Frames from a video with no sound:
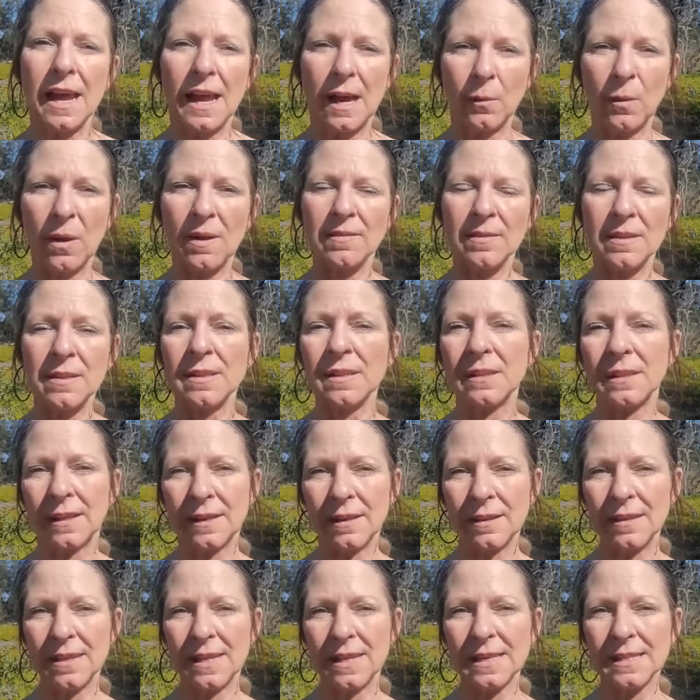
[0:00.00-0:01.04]
However, the
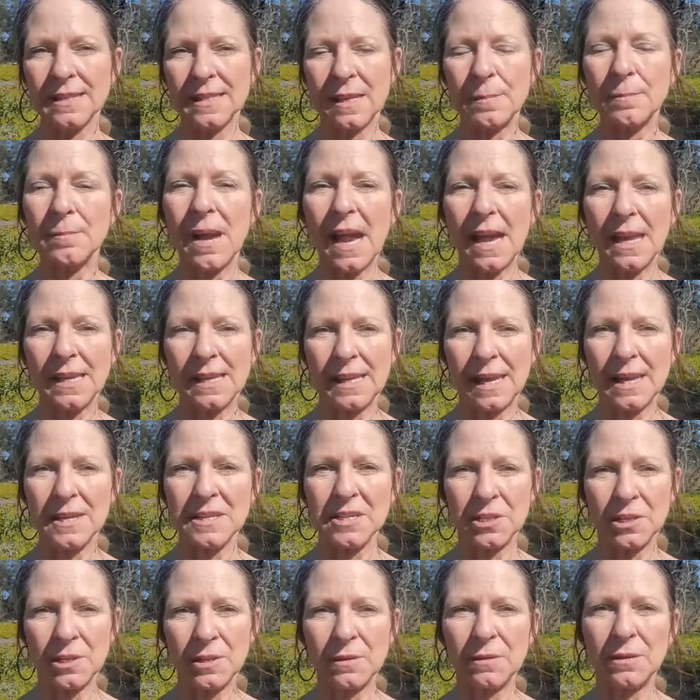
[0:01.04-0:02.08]
little things that might
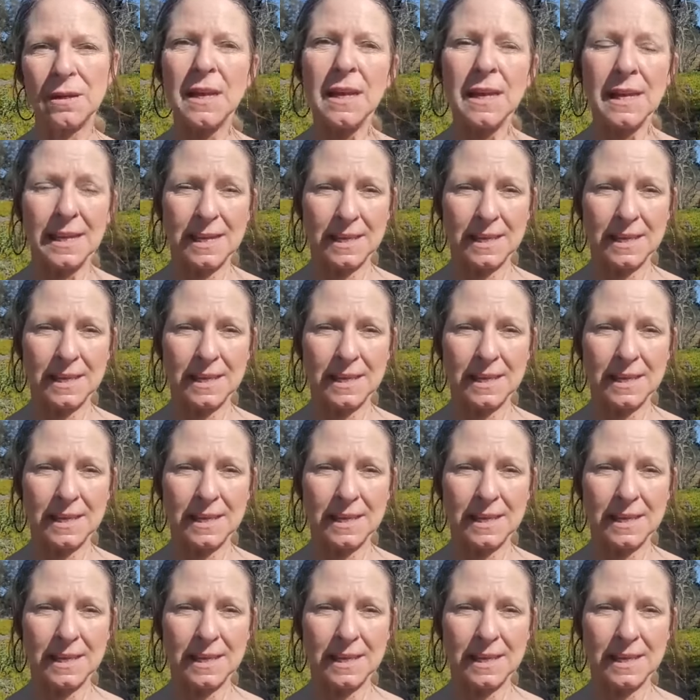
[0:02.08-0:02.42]
get you